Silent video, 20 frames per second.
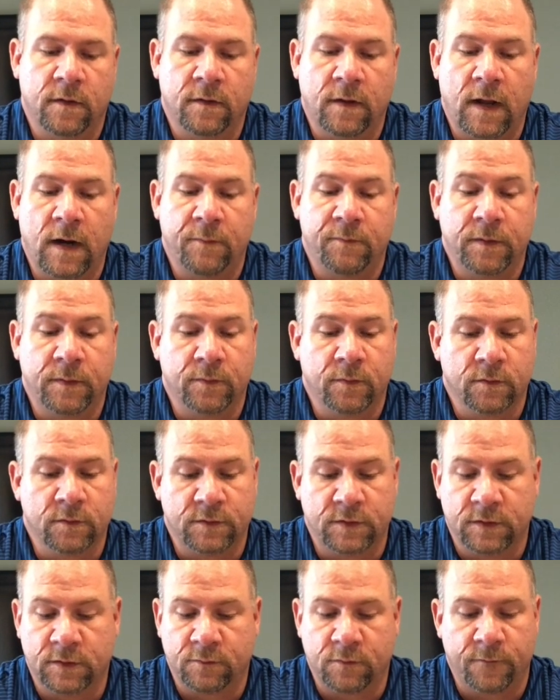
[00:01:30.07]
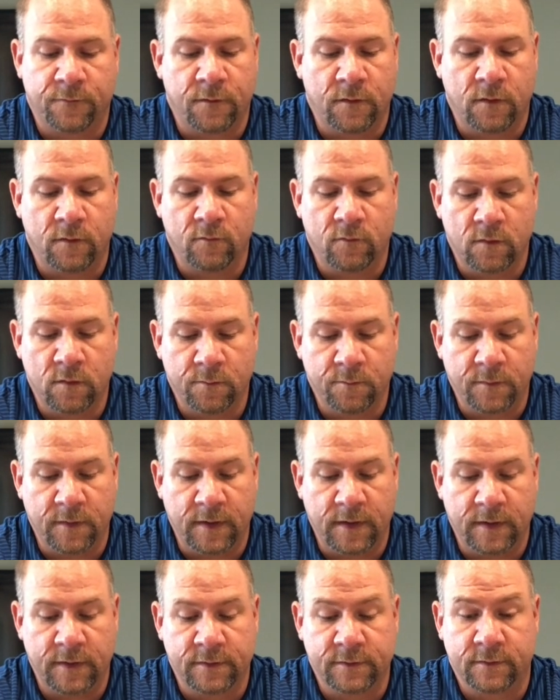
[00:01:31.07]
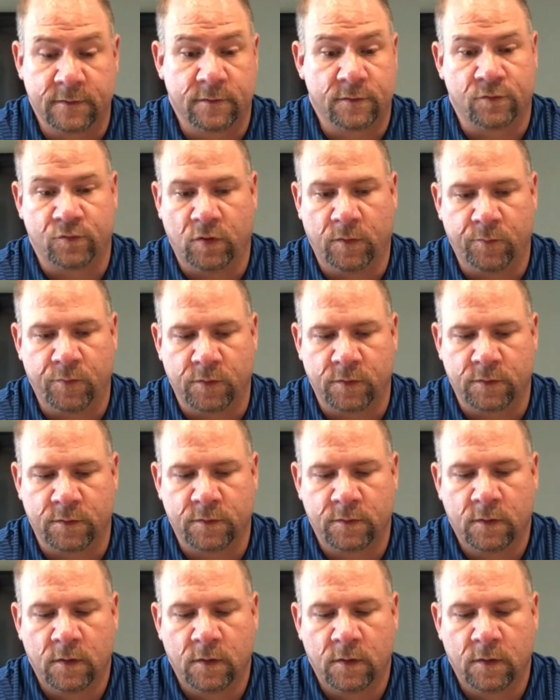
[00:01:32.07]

lot of people just refer to them as strippers.